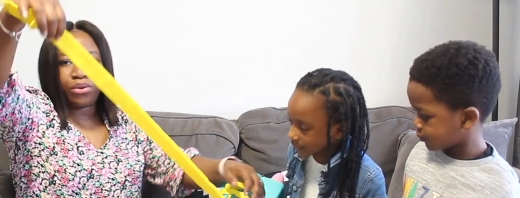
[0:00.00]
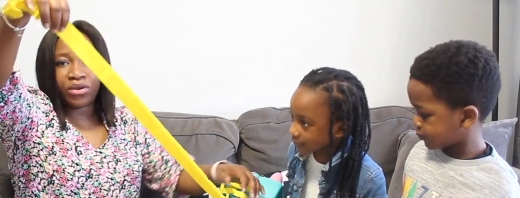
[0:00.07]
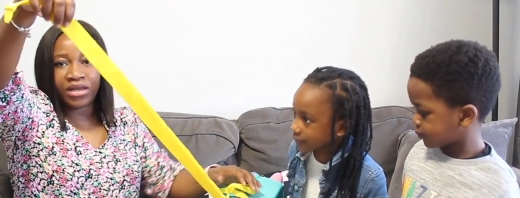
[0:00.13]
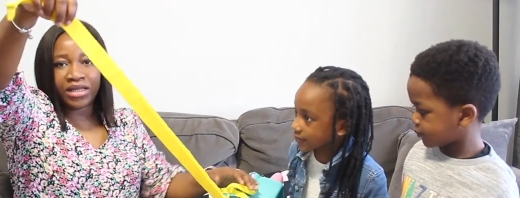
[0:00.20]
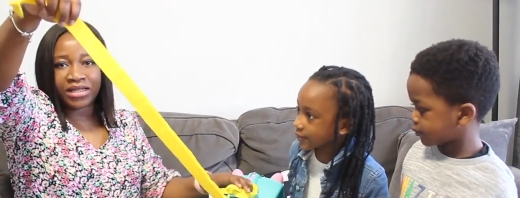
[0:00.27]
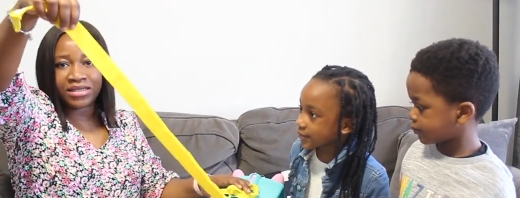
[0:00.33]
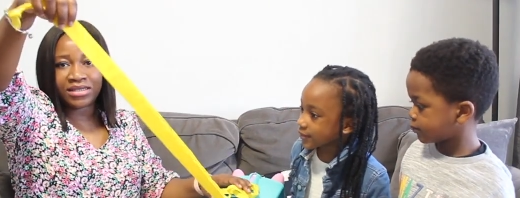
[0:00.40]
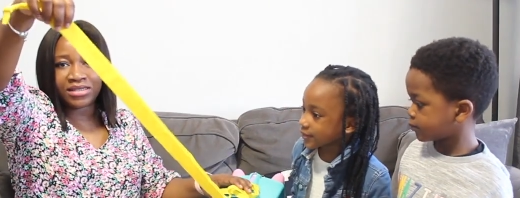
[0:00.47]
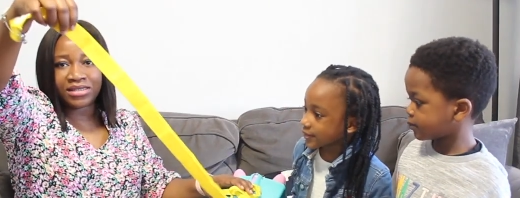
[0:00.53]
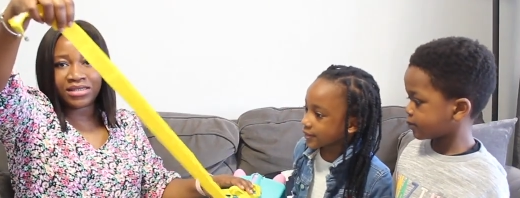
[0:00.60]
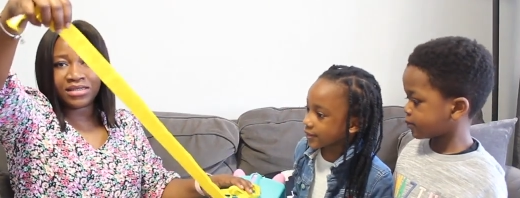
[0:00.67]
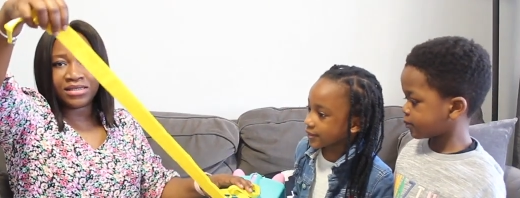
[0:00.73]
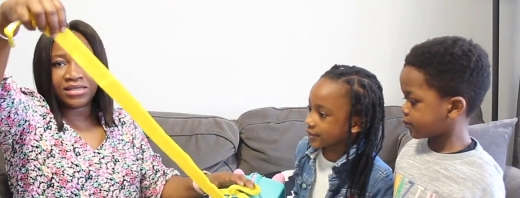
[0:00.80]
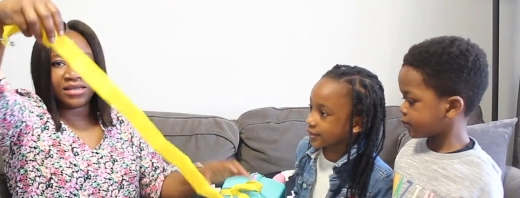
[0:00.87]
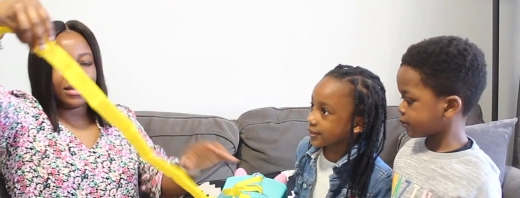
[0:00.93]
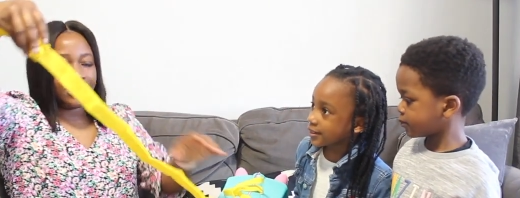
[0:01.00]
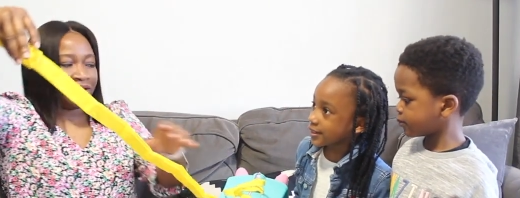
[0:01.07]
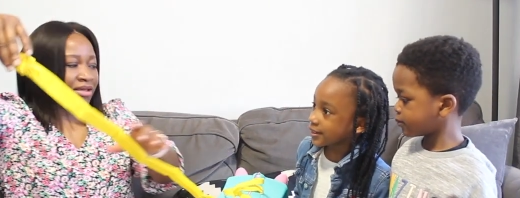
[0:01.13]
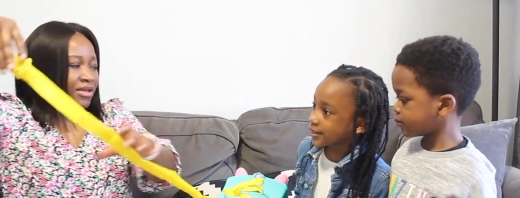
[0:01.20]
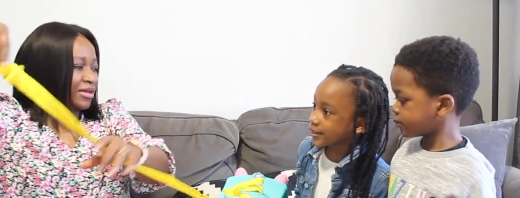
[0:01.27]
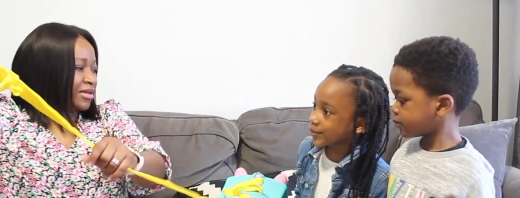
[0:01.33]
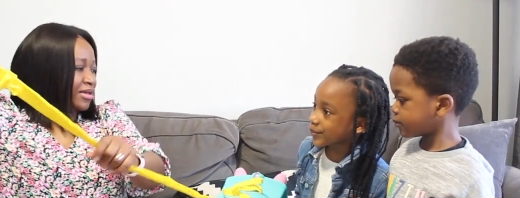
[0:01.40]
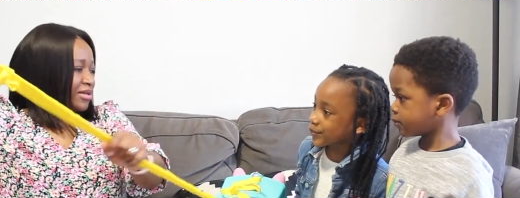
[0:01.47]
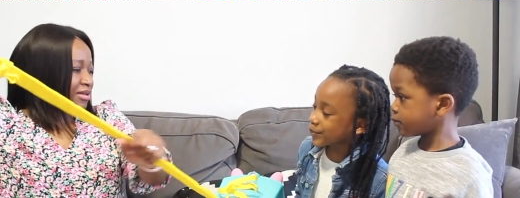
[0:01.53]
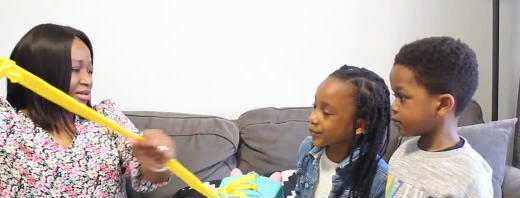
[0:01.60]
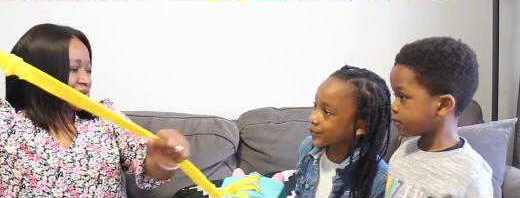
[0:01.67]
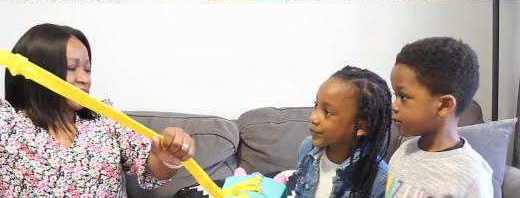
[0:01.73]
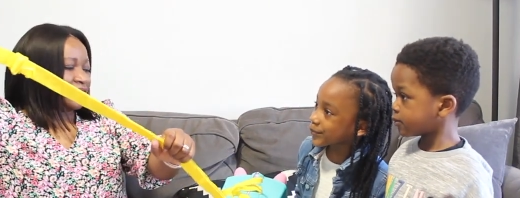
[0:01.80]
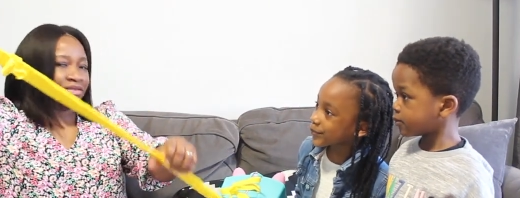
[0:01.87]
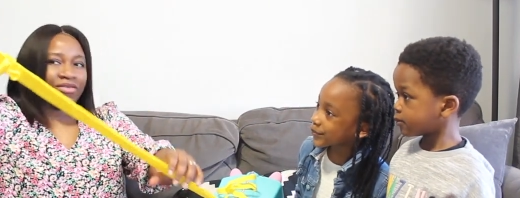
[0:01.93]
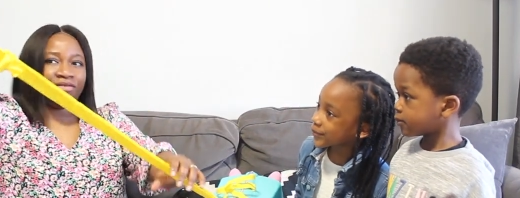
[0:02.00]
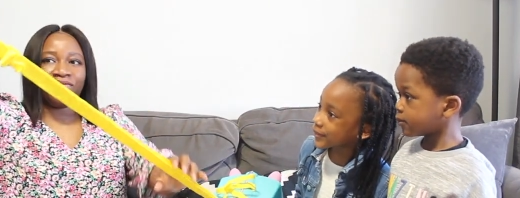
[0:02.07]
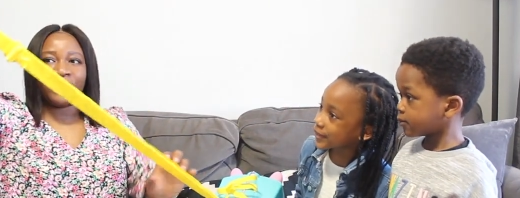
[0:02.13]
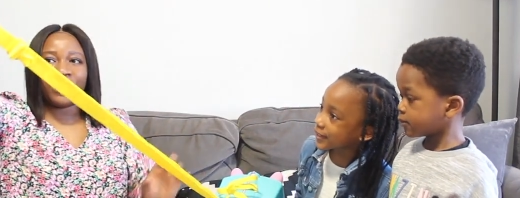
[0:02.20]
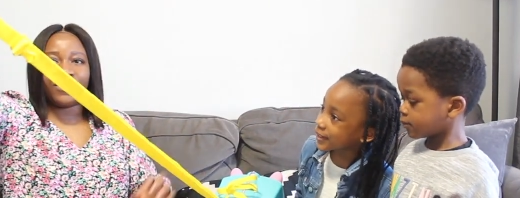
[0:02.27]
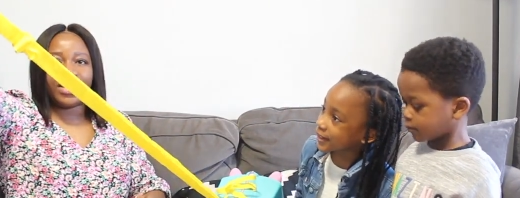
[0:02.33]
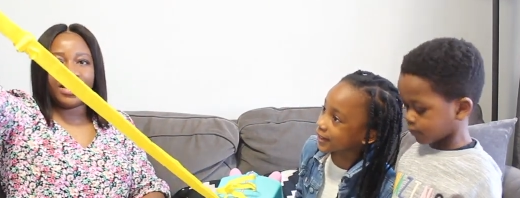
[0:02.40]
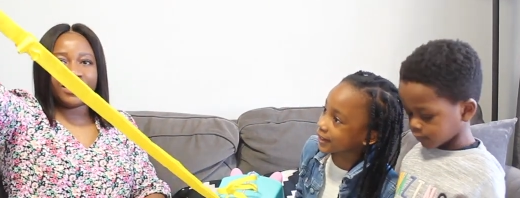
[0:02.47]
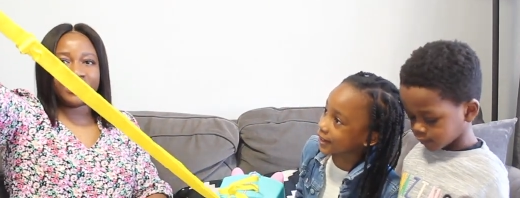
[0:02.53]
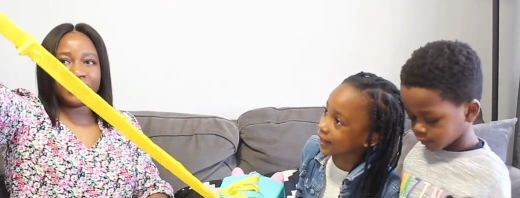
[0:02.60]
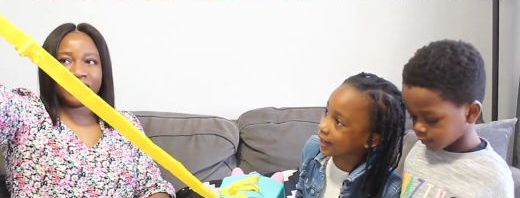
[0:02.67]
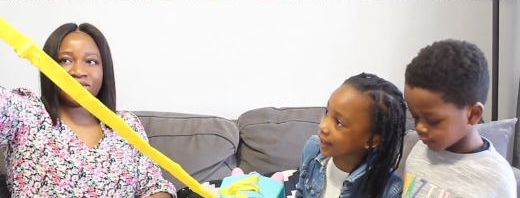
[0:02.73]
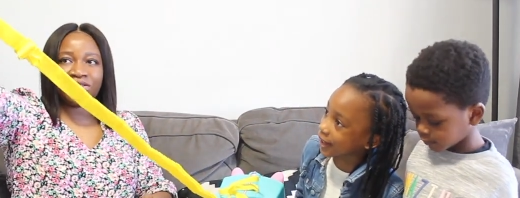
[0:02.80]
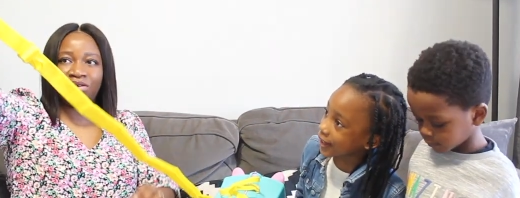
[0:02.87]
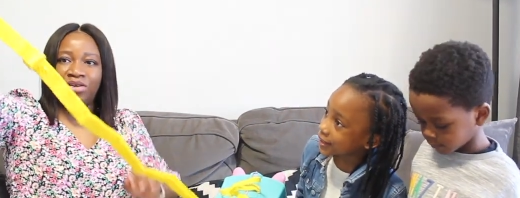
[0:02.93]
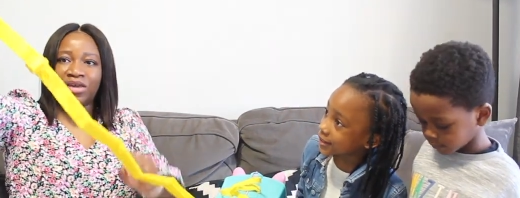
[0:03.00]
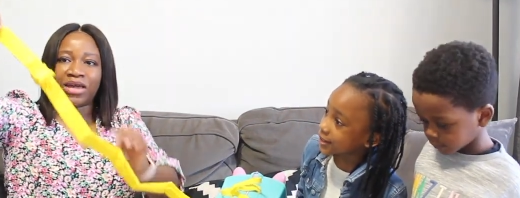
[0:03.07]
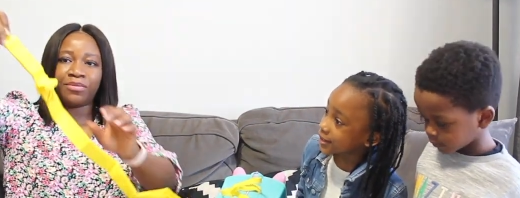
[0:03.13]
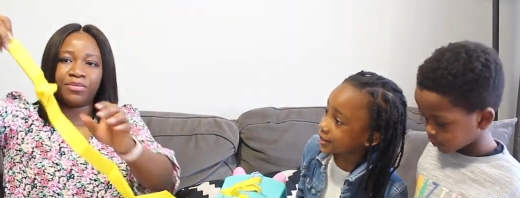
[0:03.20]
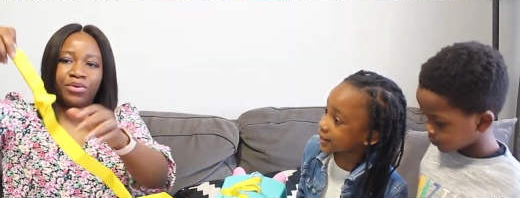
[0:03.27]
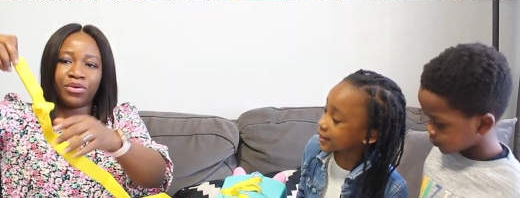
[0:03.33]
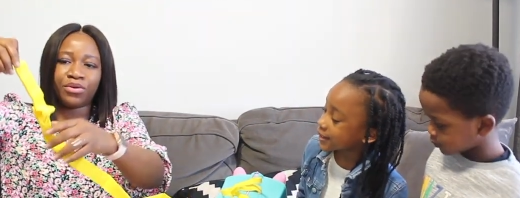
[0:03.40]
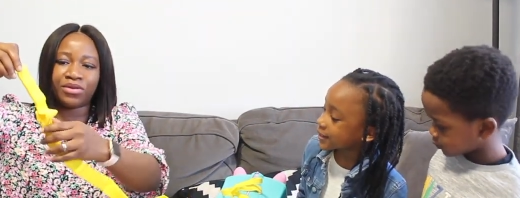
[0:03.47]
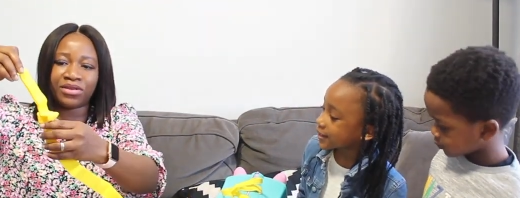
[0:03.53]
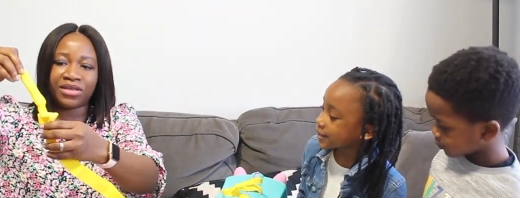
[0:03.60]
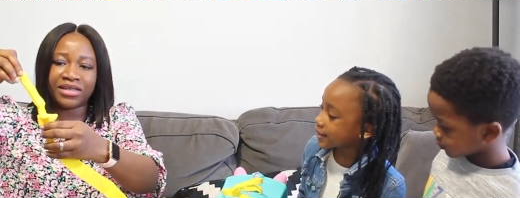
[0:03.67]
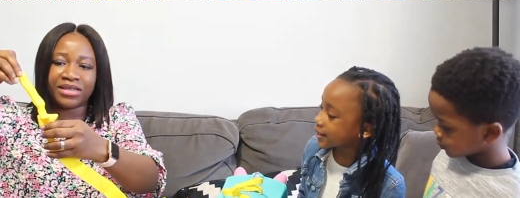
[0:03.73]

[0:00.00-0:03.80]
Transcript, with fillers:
Speaker 1: pull it. Very easily. So you can pull